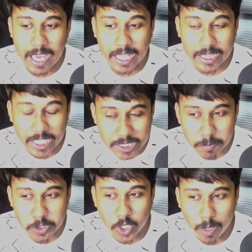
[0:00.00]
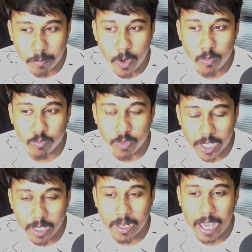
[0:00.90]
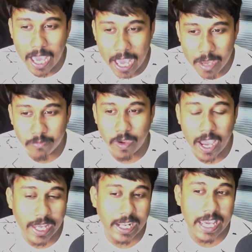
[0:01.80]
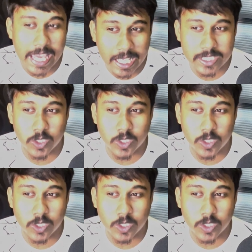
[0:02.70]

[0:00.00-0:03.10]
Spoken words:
and this bishop will have an edge